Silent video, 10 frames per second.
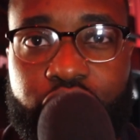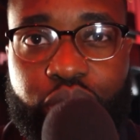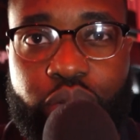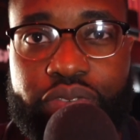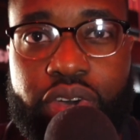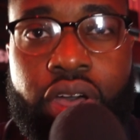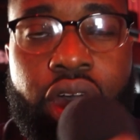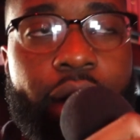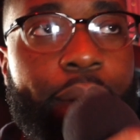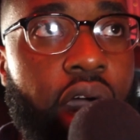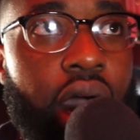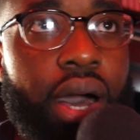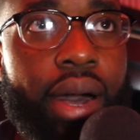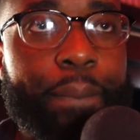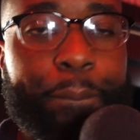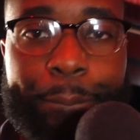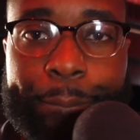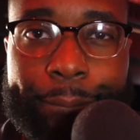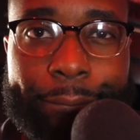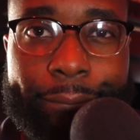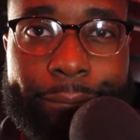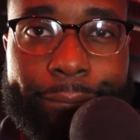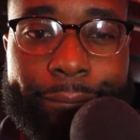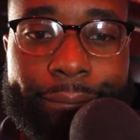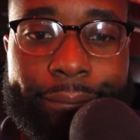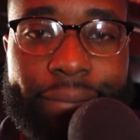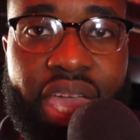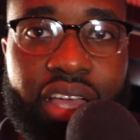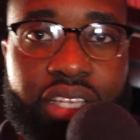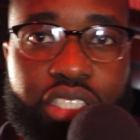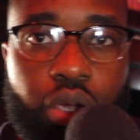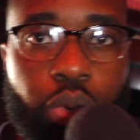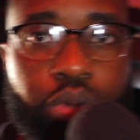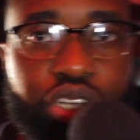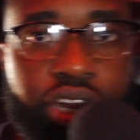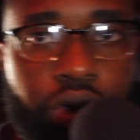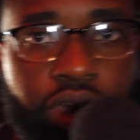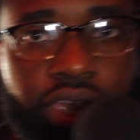noise or whatever. But um, yeah, so we were trying to go